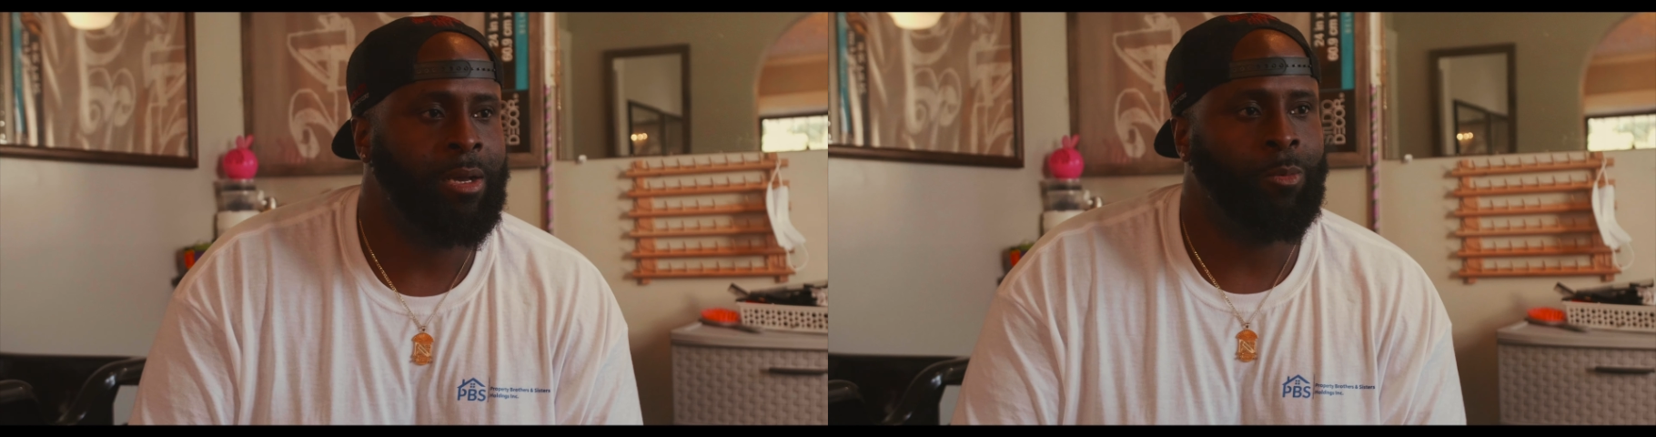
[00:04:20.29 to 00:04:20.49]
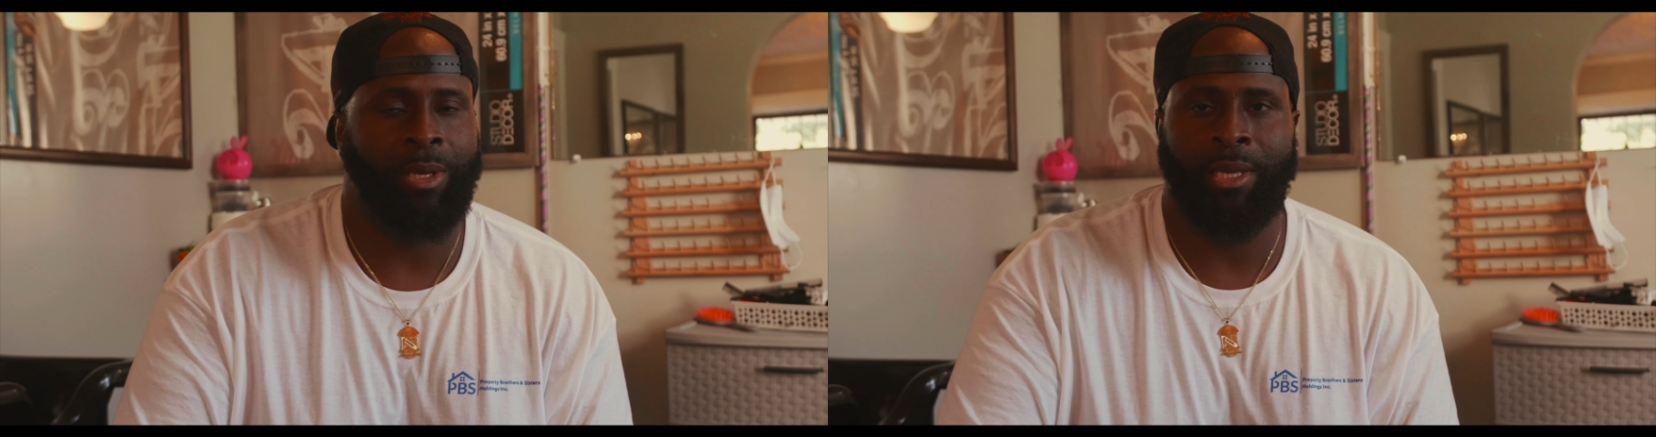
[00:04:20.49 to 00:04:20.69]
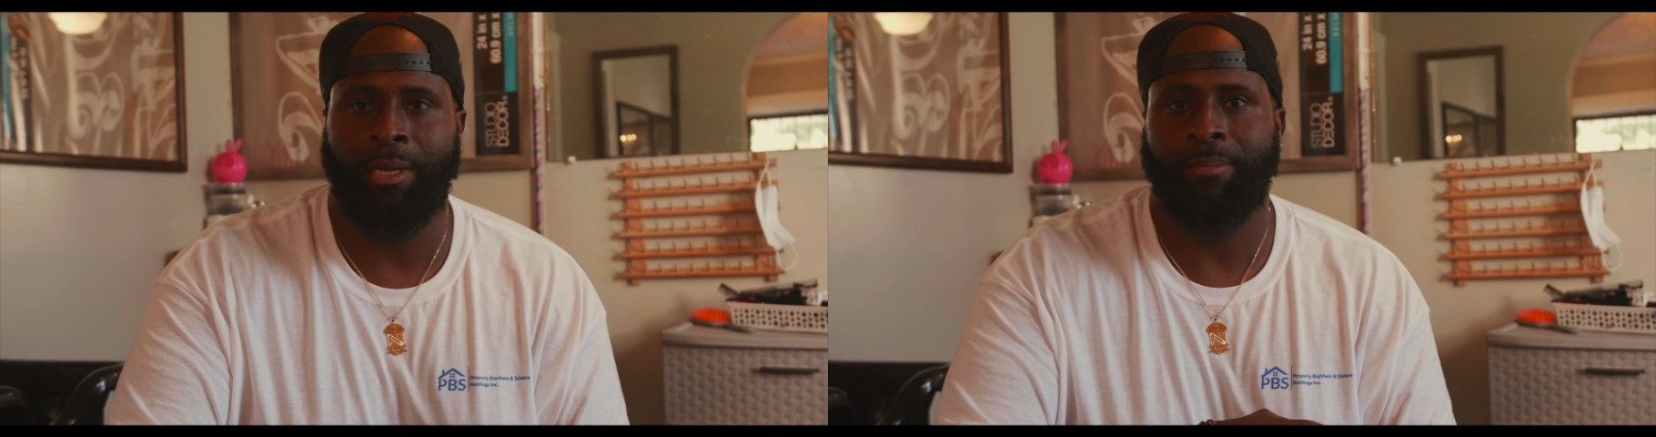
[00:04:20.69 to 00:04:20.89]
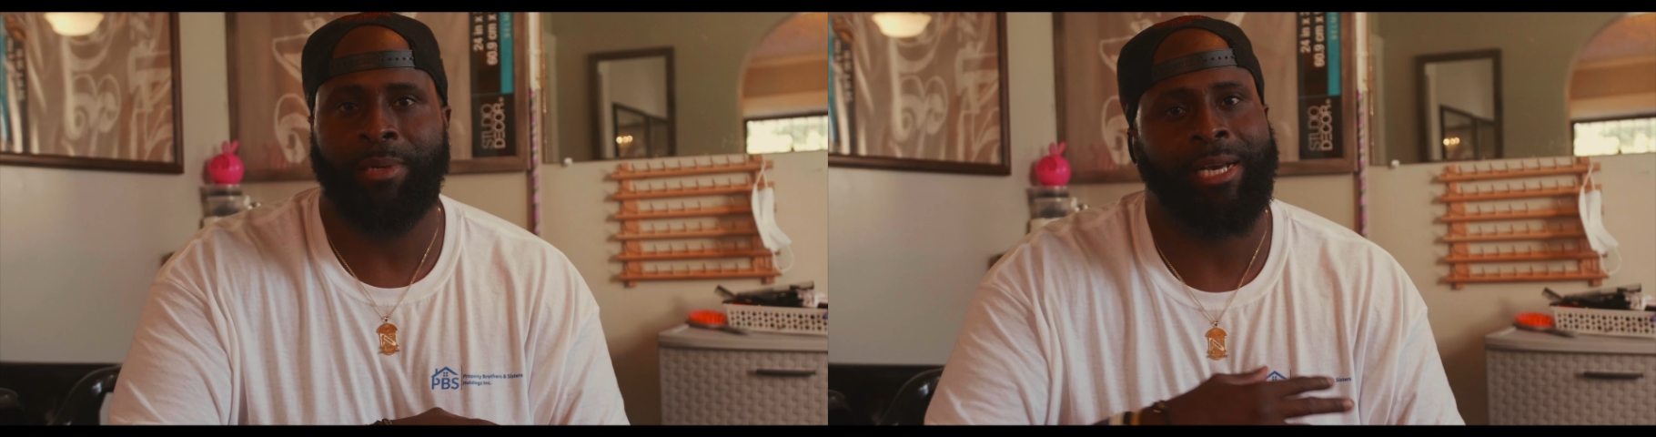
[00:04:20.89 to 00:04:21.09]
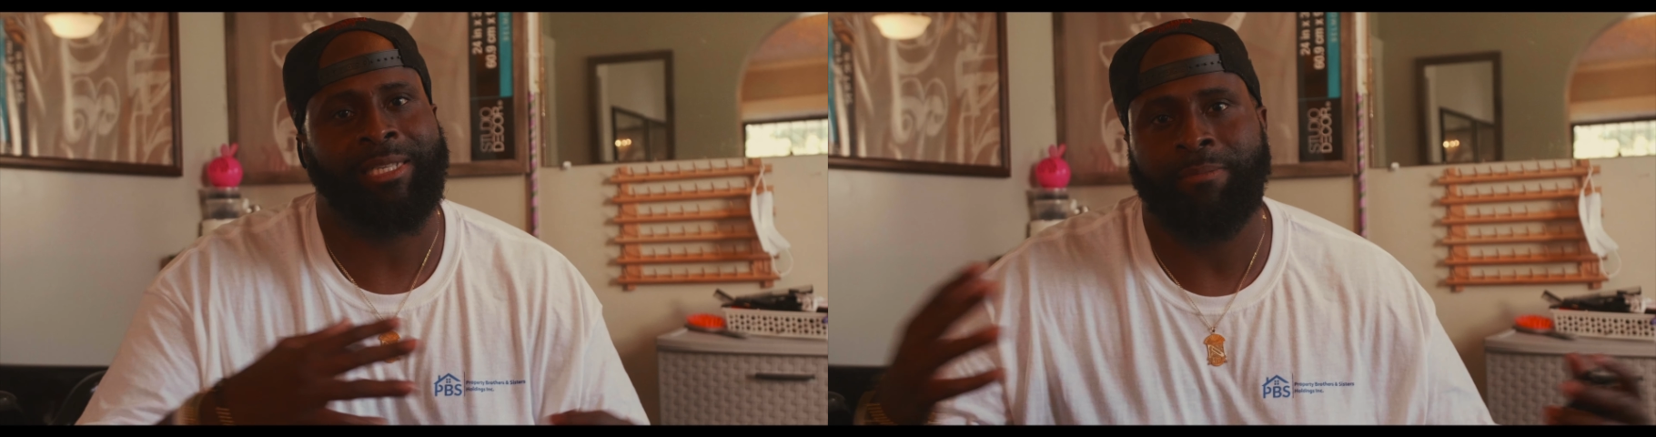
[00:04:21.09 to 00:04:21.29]
we
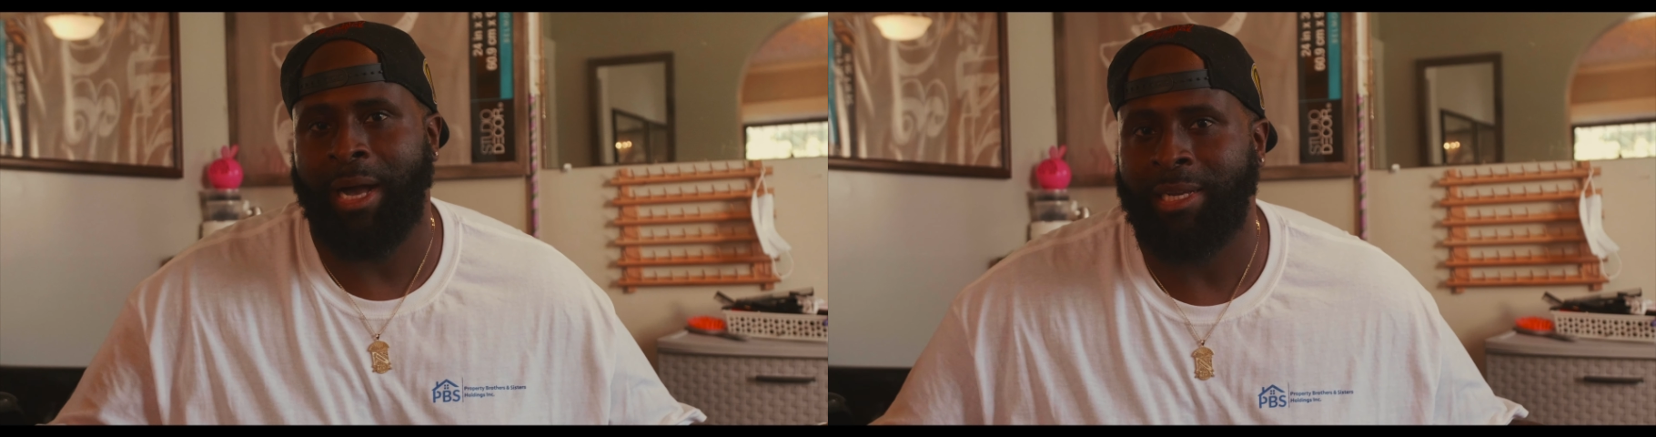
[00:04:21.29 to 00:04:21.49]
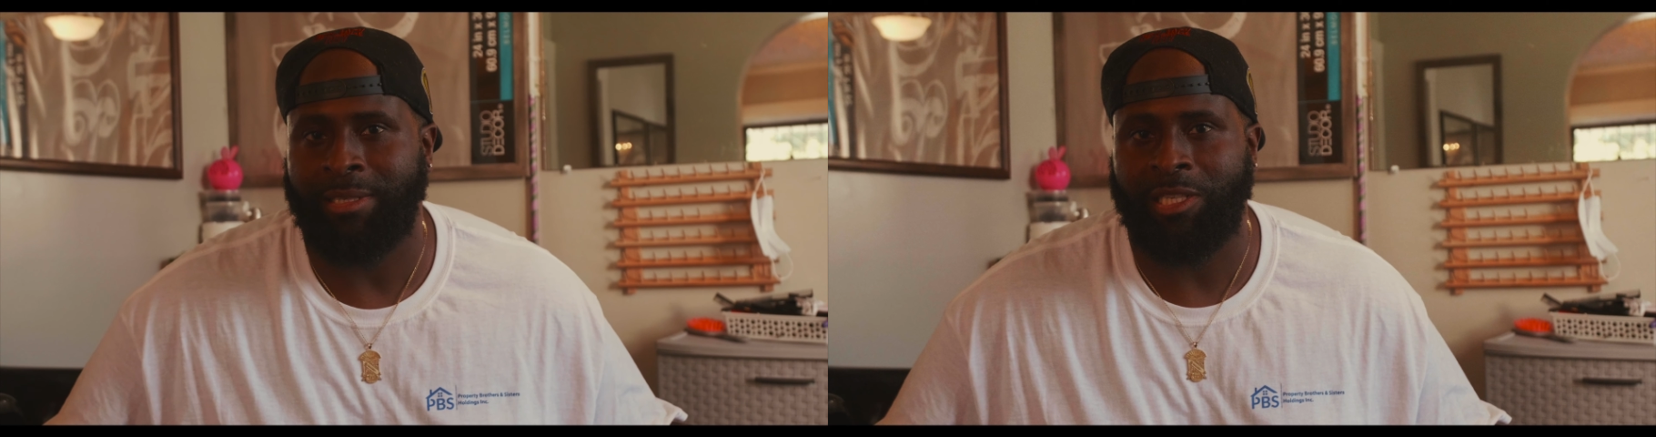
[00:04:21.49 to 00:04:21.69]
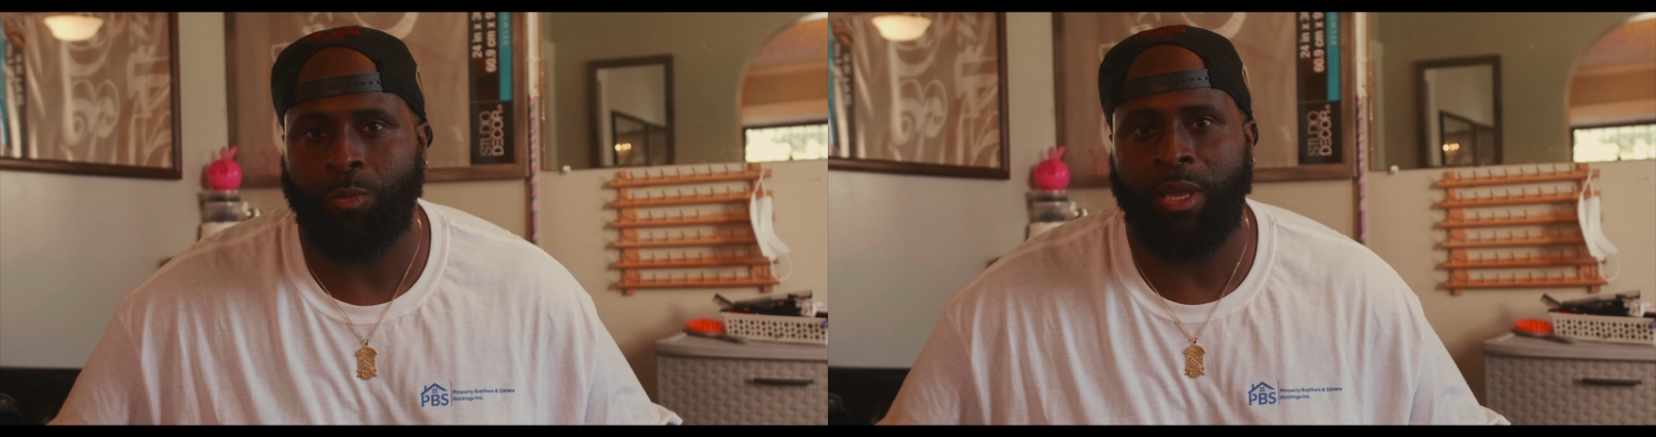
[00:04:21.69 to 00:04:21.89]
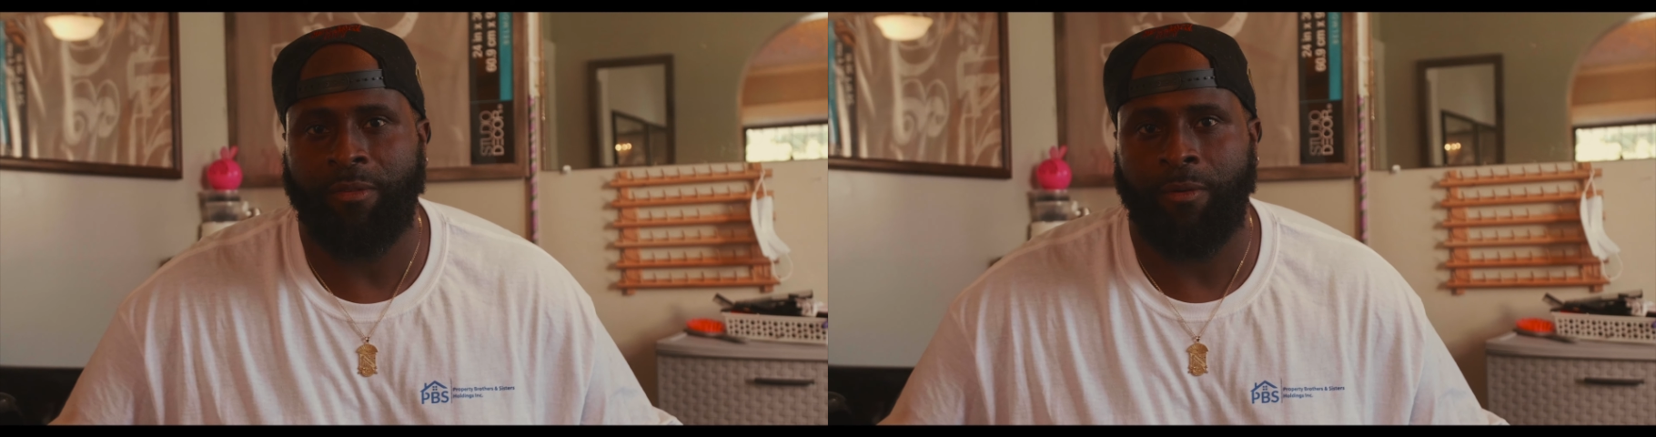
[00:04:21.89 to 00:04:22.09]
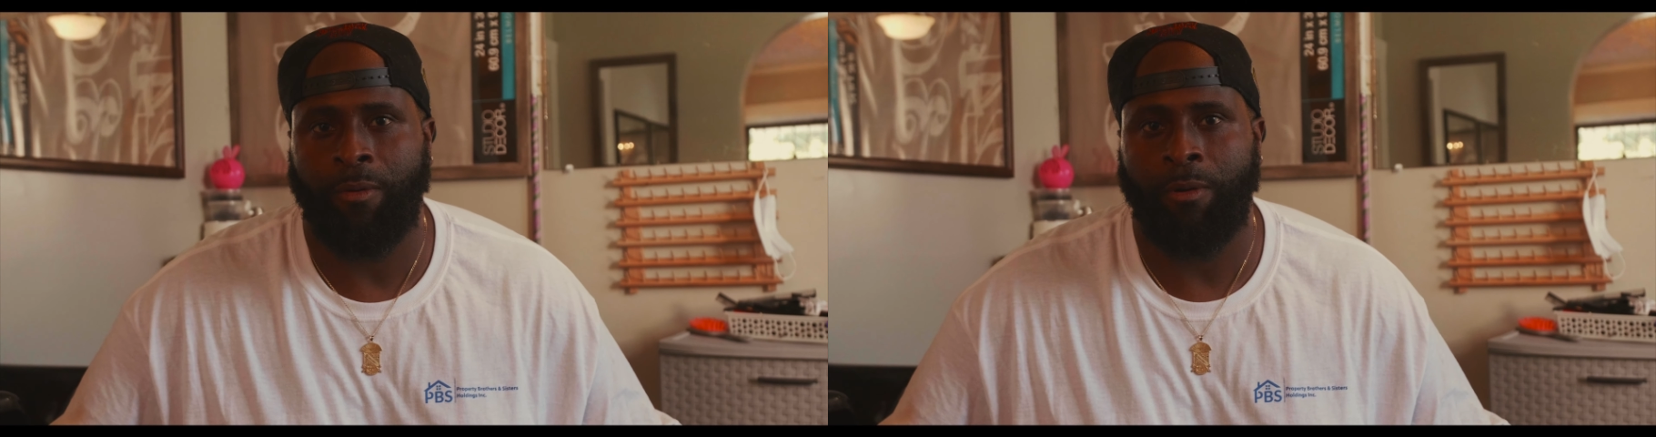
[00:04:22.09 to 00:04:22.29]
customize the suite
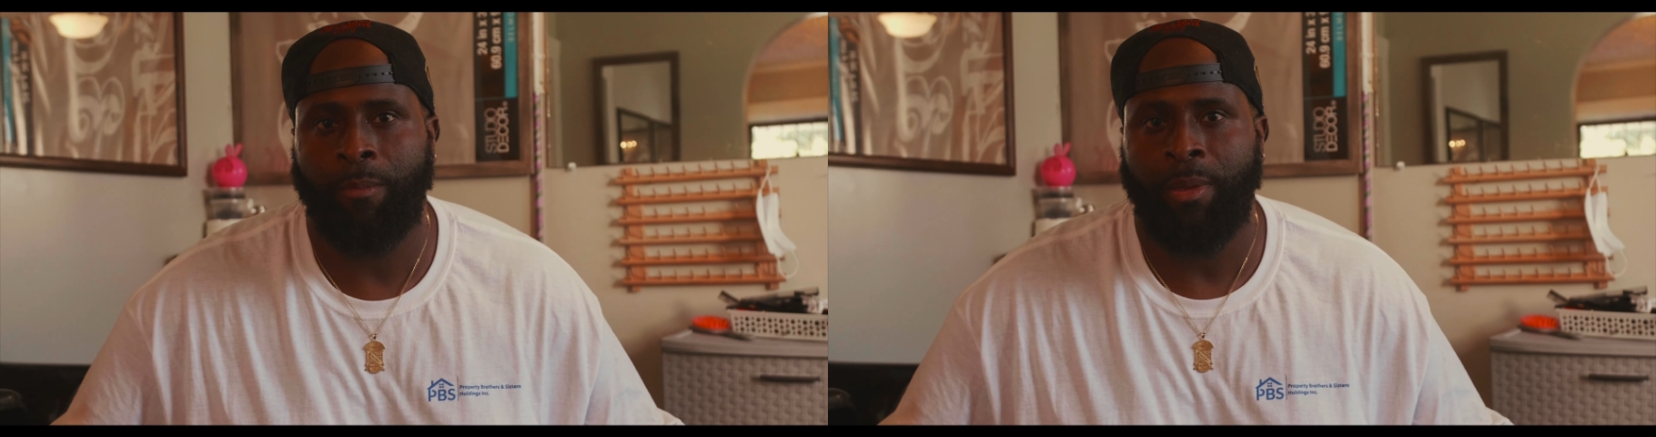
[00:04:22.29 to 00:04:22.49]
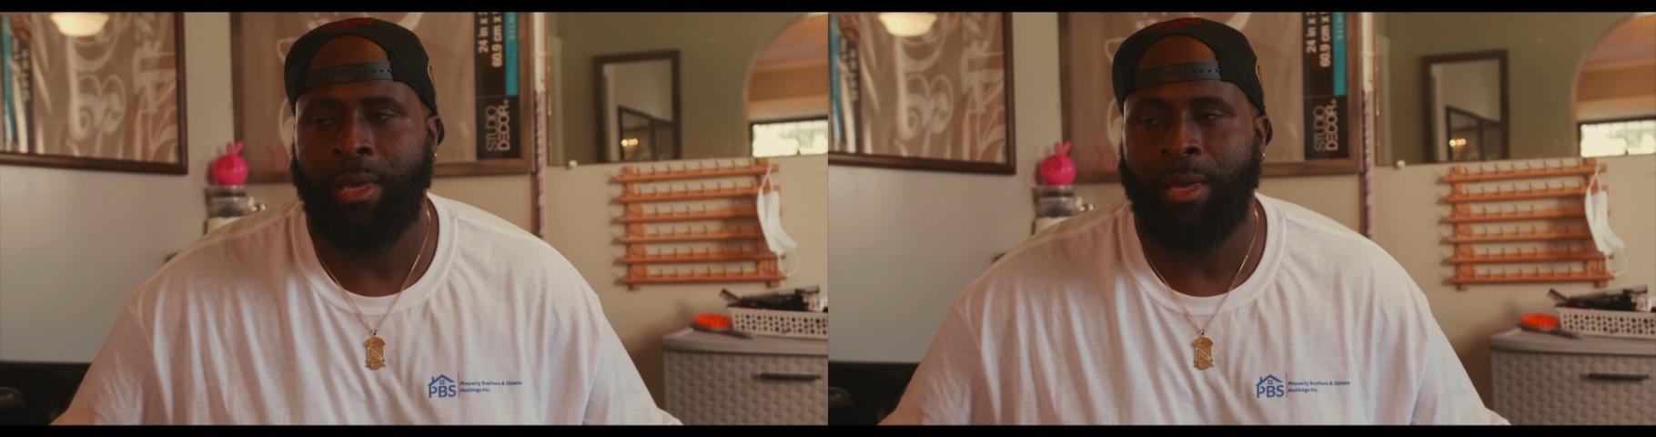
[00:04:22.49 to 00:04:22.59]
for them,